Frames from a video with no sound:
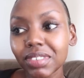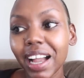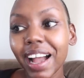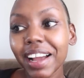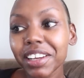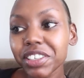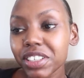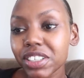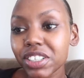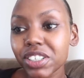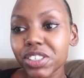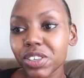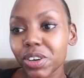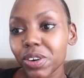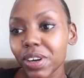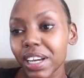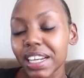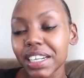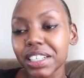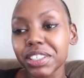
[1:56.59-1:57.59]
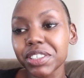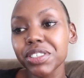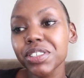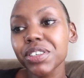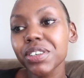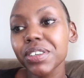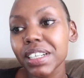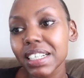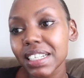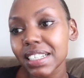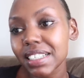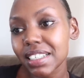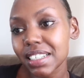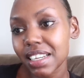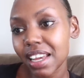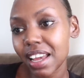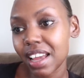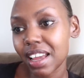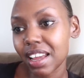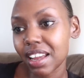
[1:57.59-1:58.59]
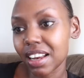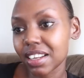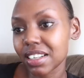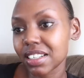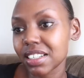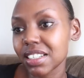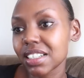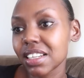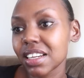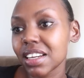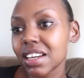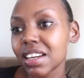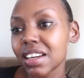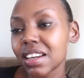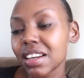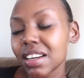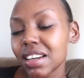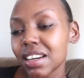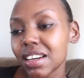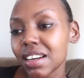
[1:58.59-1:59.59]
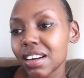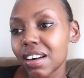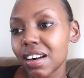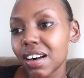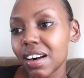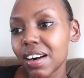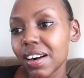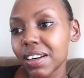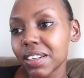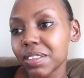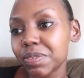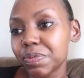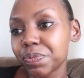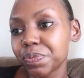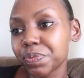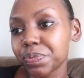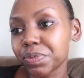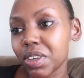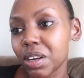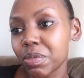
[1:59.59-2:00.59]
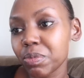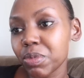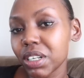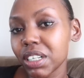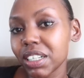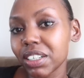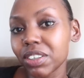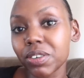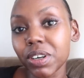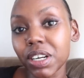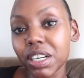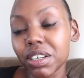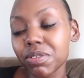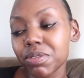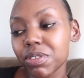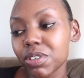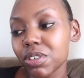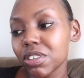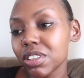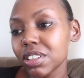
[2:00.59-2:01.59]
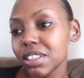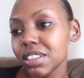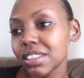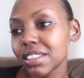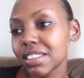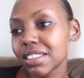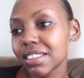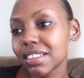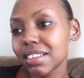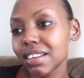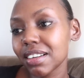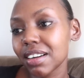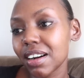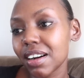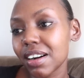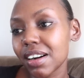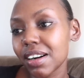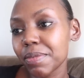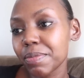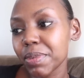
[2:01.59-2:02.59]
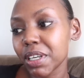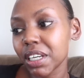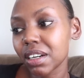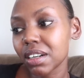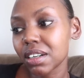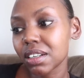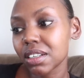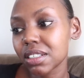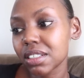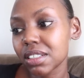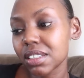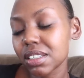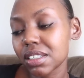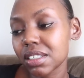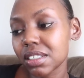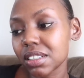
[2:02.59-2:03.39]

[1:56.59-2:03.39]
i should just go ahead and do it and um, i'm really grateful uh, because